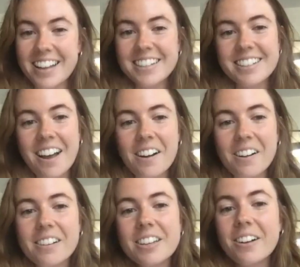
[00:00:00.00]

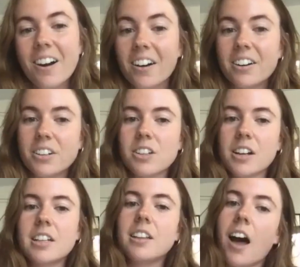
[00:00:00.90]
So your article talks
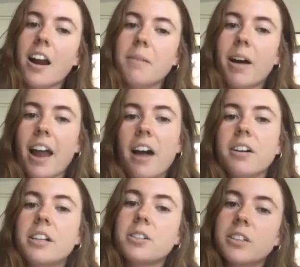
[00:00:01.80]
a lot about how
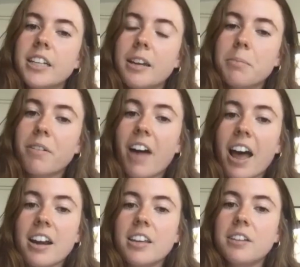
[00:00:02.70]
consulting can
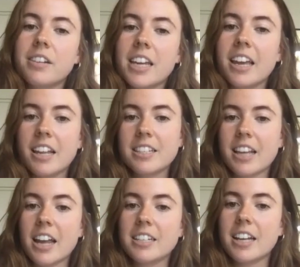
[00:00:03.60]
provide unique
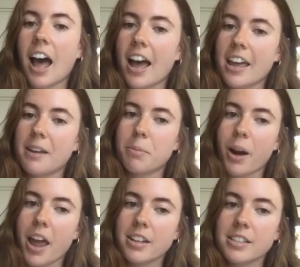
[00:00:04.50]
insight to high-end
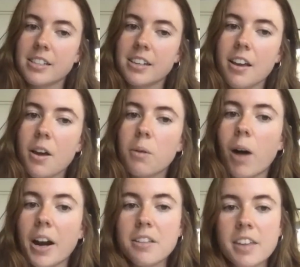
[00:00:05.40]
brands.
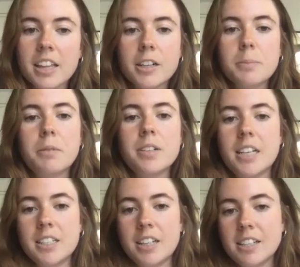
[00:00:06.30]
Why do you think there's been
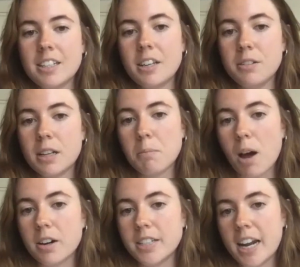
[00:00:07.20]
resistance to using
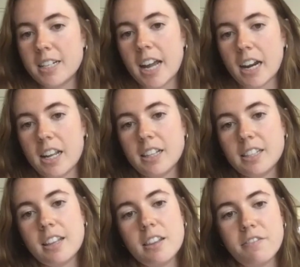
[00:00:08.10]
modern data techniques
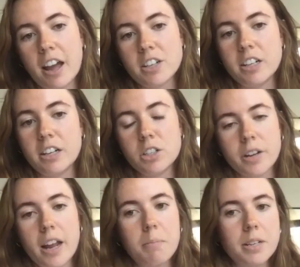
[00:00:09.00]
in the fashion
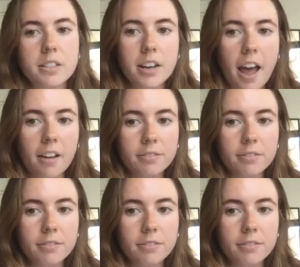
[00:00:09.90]
industry up until now?